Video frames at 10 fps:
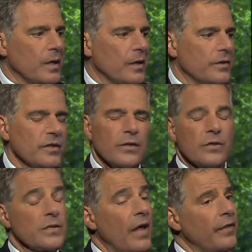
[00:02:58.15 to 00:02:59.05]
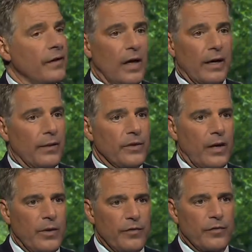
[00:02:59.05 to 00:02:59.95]
there's, there's nothing like I,
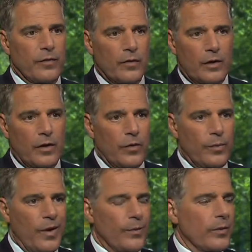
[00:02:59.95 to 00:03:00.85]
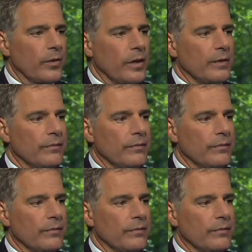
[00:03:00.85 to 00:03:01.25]
I write for another paper, mm-hmm. um,